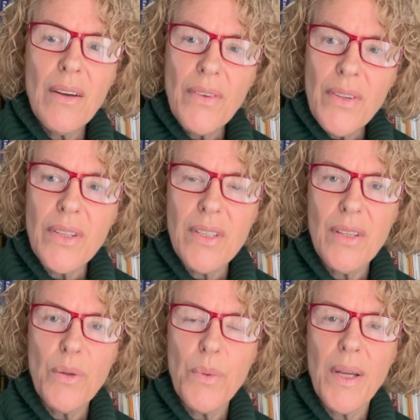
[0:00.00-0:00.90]
others in
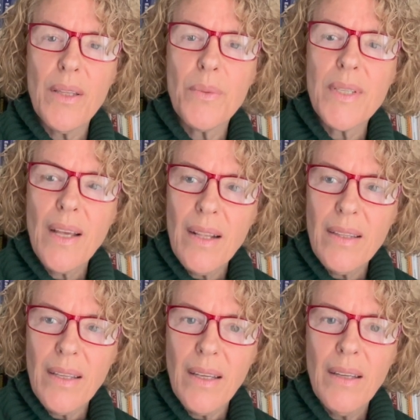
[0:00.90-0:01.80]
the way that was
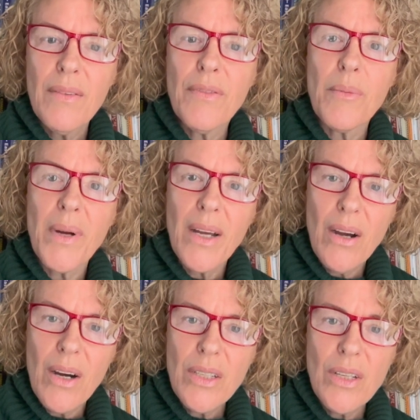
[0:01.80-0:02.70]
healthy for my
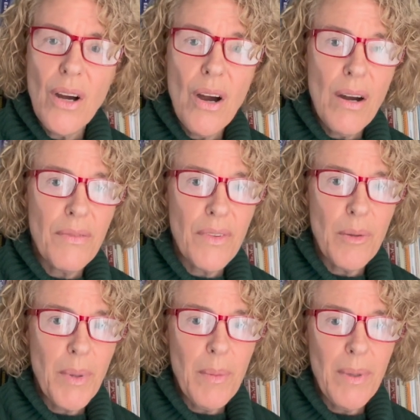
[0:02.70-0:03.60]
heart or for the
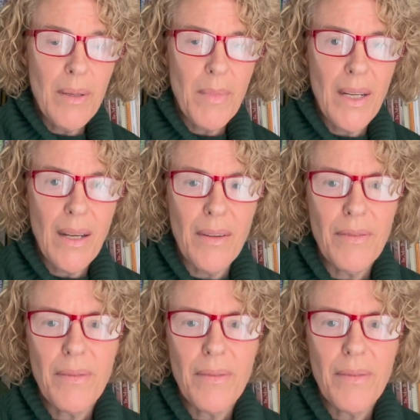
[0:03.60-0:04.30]
people in my life.